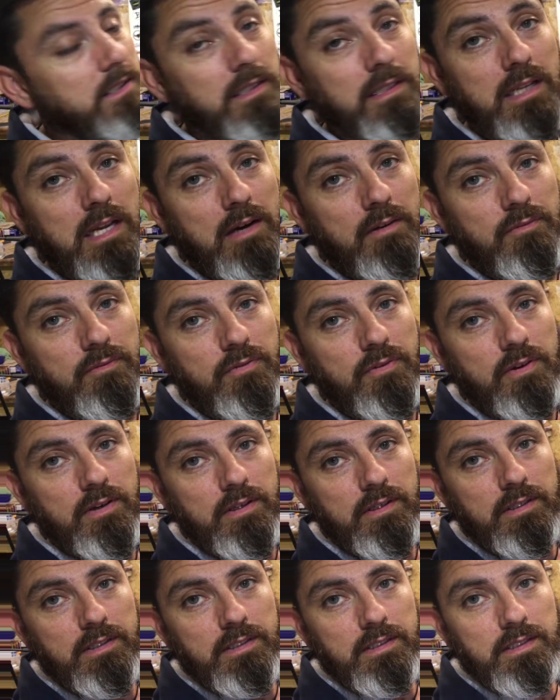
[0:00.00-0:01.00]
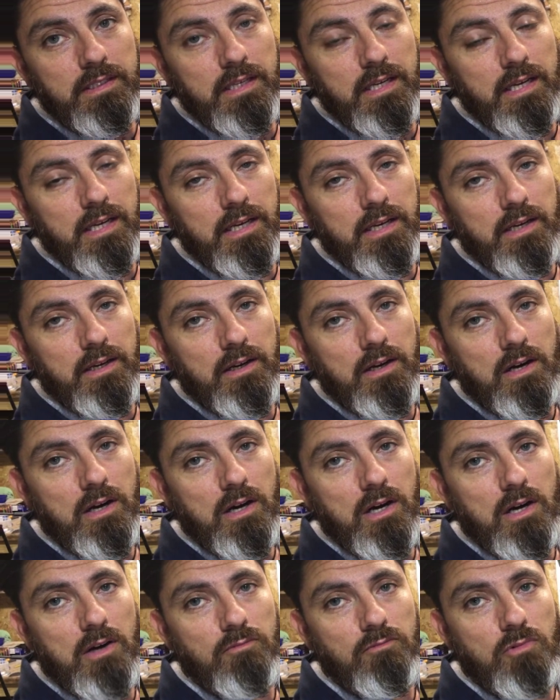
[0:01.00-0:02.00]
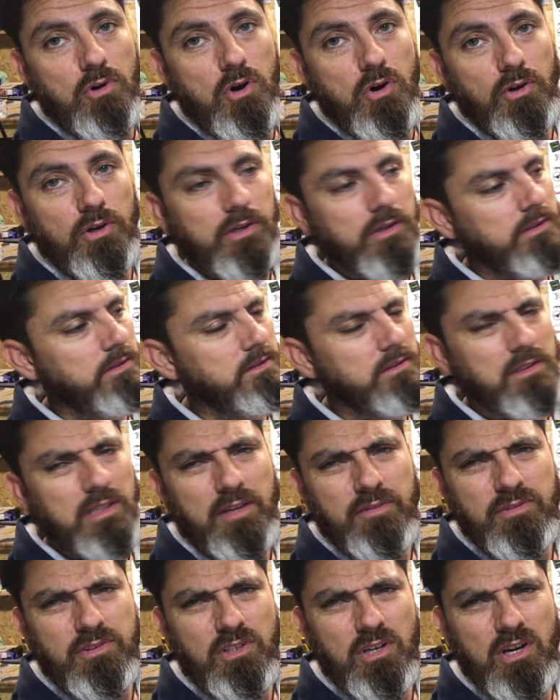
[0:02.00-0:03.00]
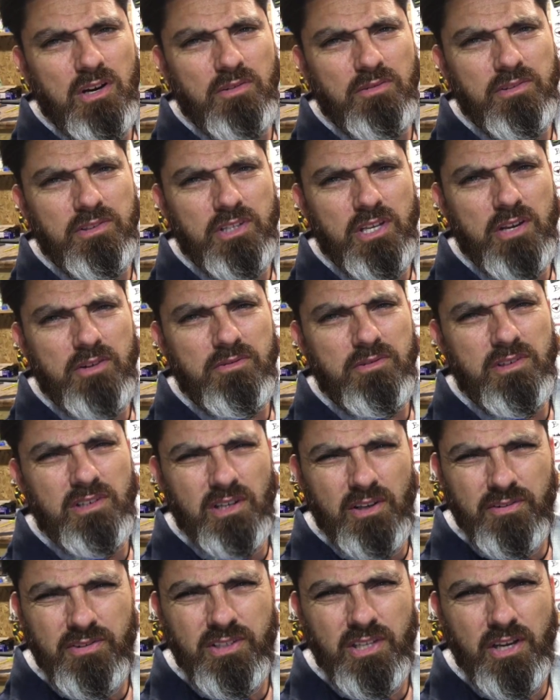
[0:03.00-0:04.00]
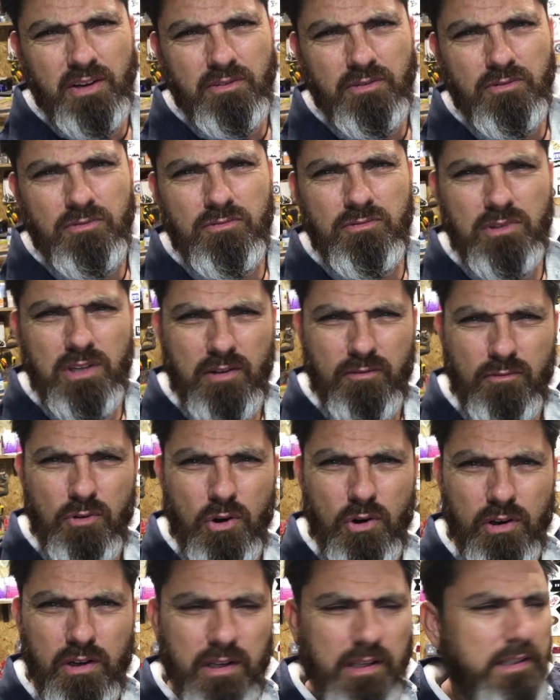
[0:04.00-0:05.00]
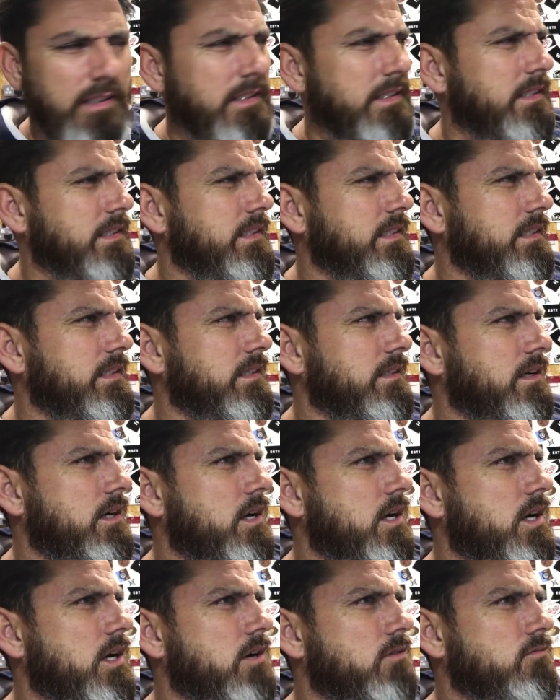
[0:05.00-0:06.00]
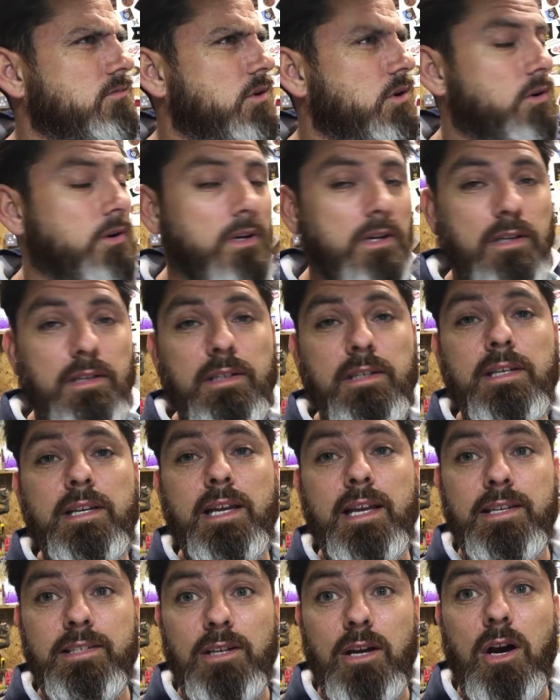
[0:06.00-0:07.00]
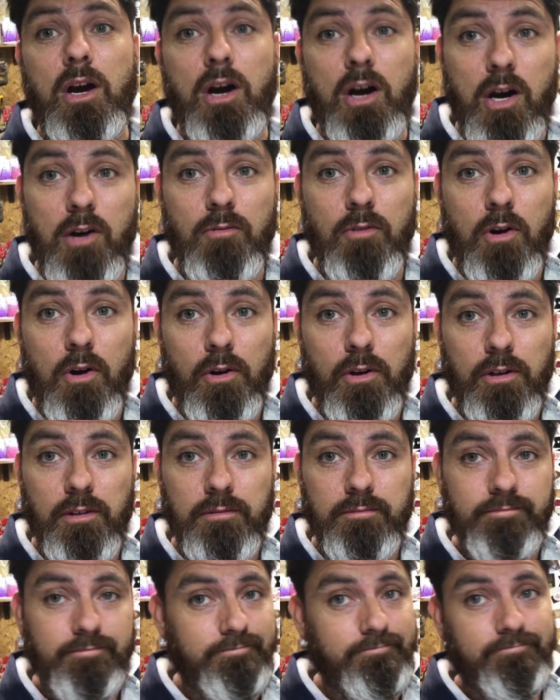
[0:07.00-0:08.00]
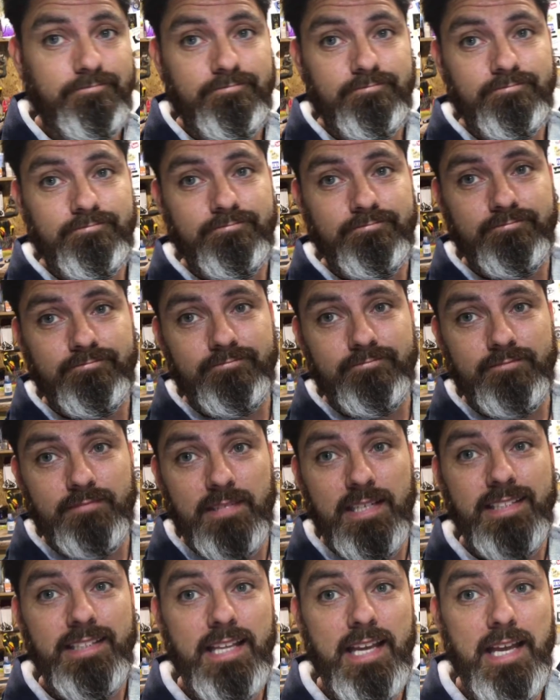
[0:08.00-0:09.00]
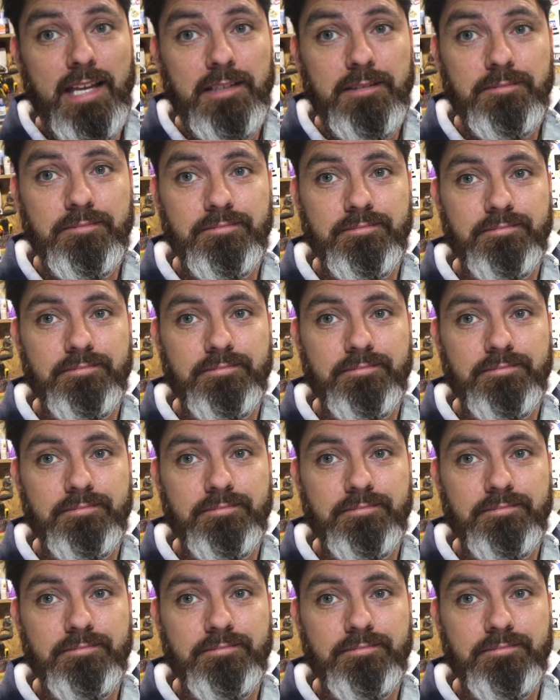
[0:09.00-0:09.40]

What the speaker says: love heart rock love star stone love stone love rock heart rock it's a heart rock in there.